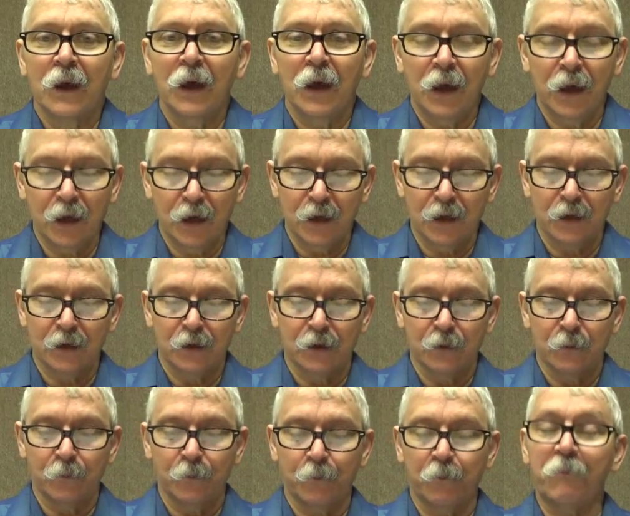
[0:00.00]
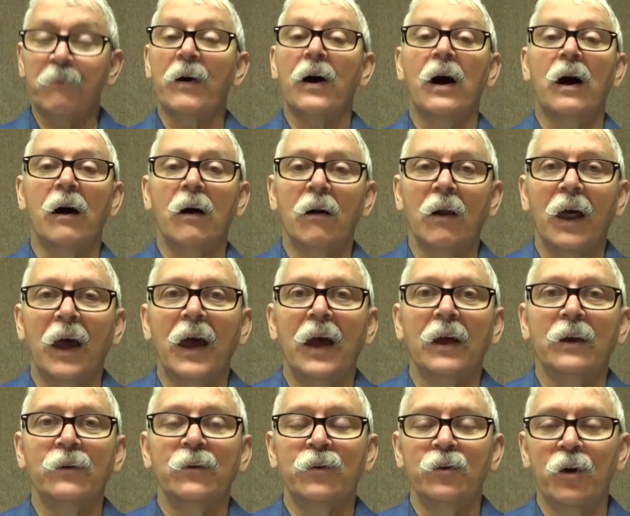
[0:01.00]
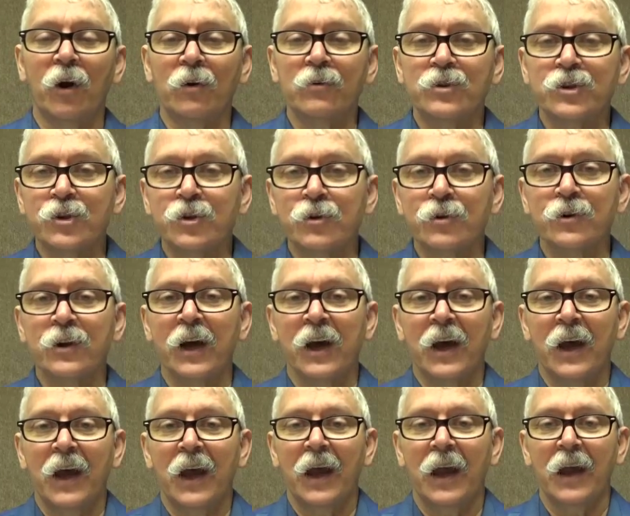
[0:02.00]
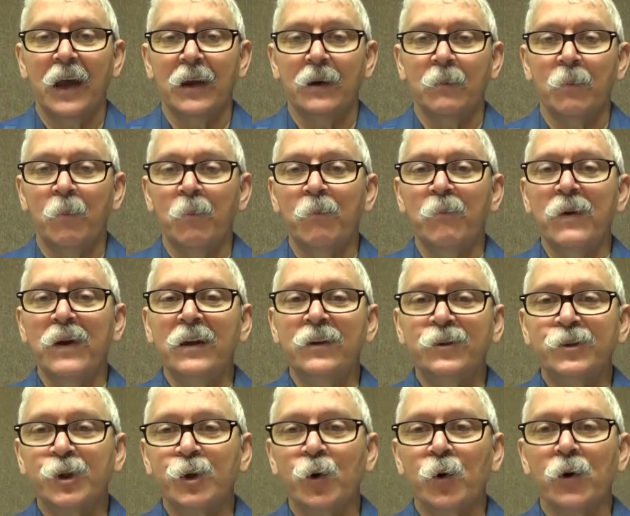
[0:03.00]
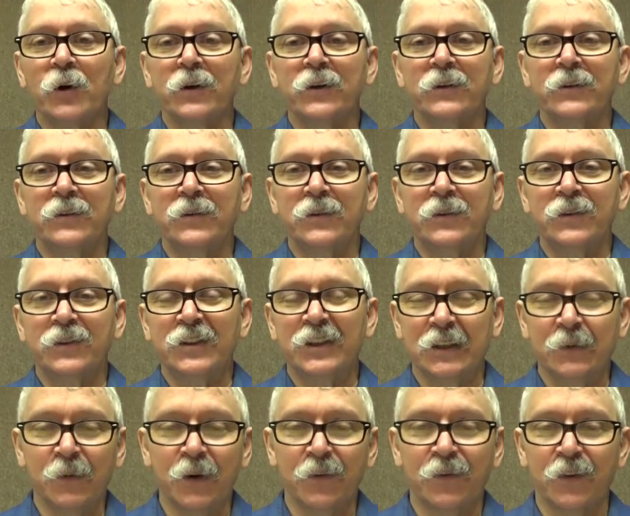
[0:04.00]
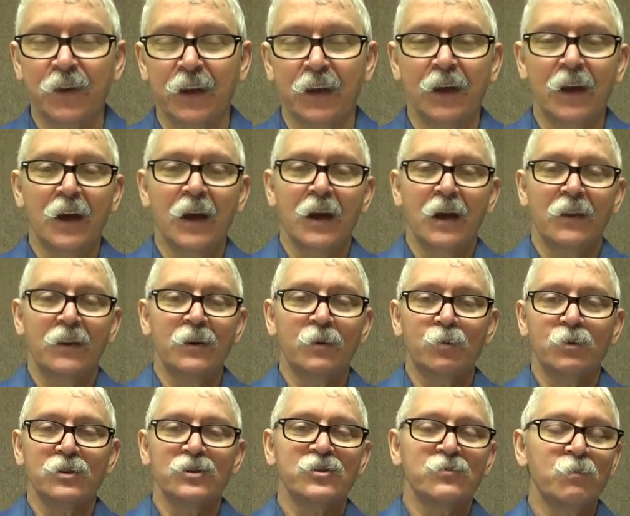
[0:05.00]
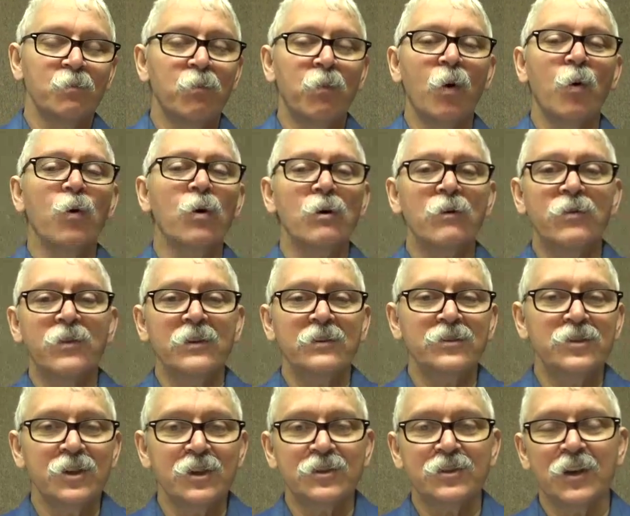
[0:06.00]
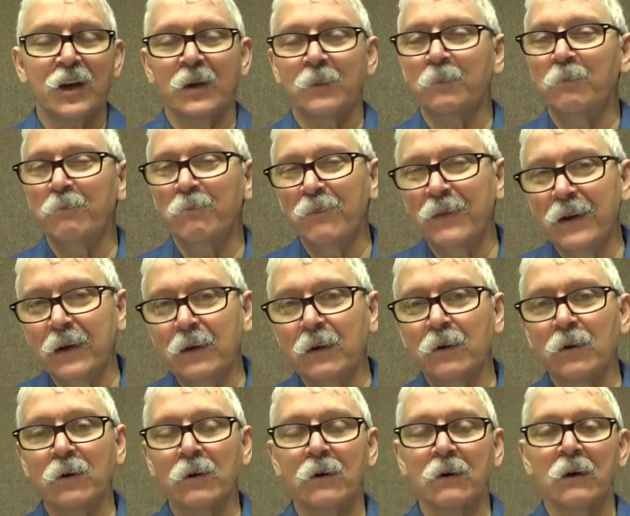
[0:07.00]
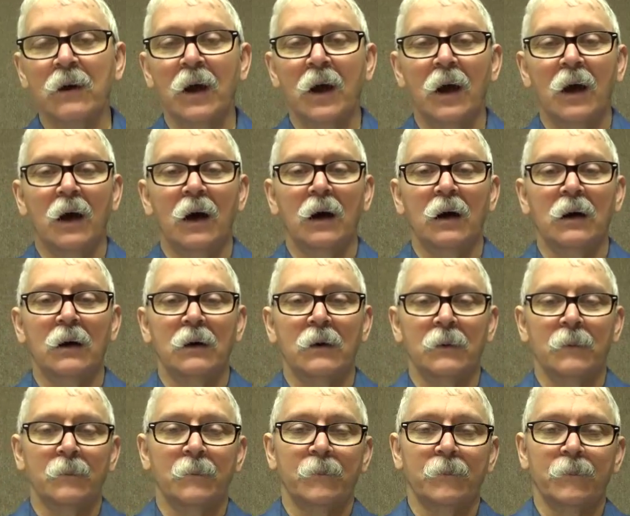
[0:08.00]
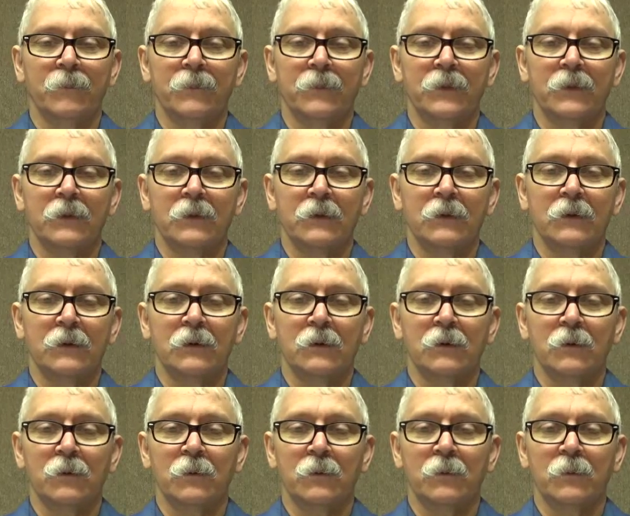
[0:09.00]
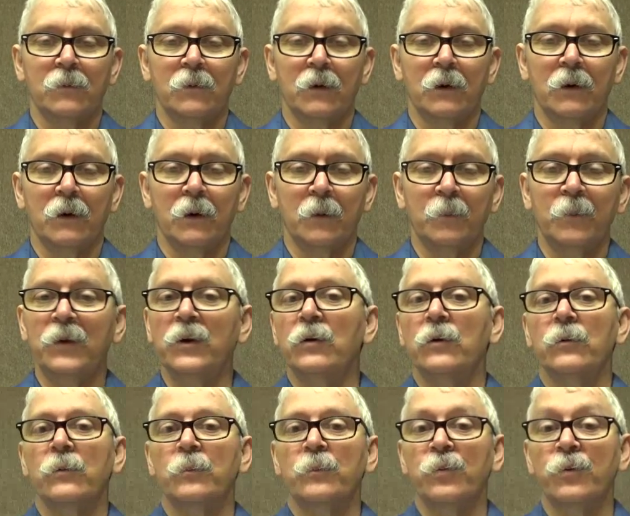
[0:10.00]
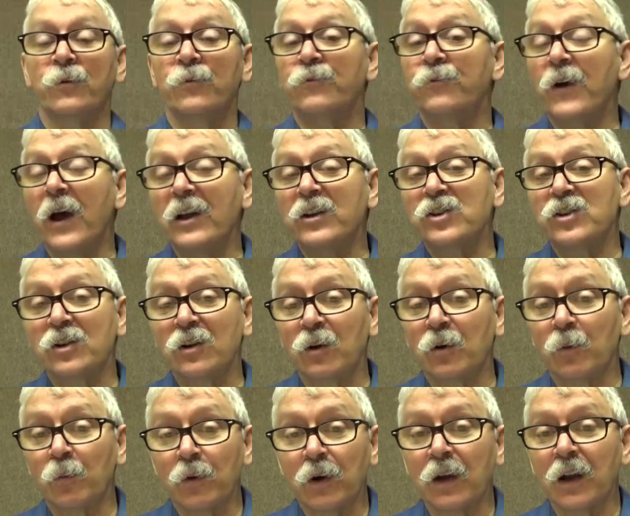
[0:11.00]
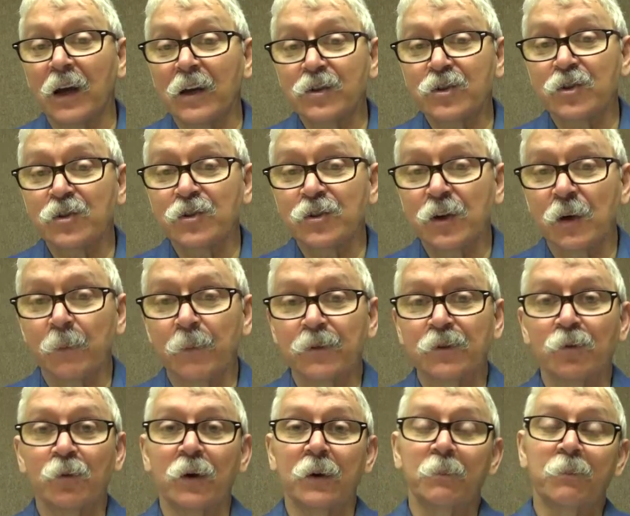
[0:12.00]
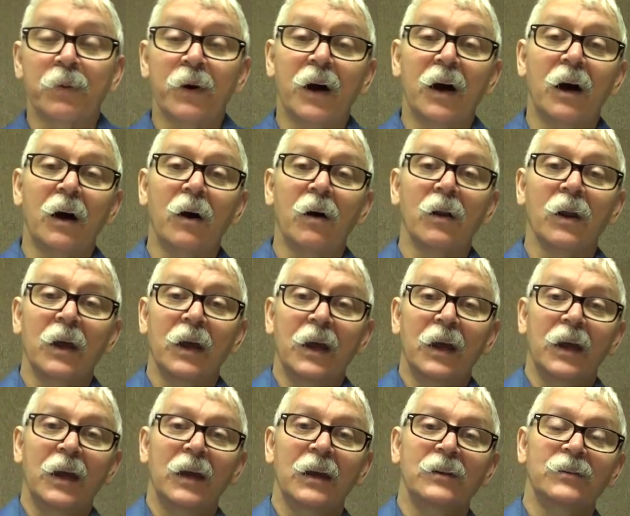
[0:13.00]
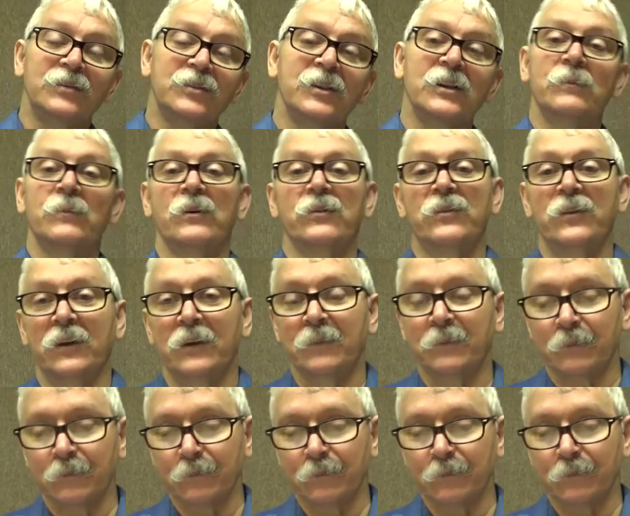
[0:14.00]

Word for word: and Paul had nurtured and mentored Timothy. There was more than just a mere um, a mere professional relationship between Paul and Timothy.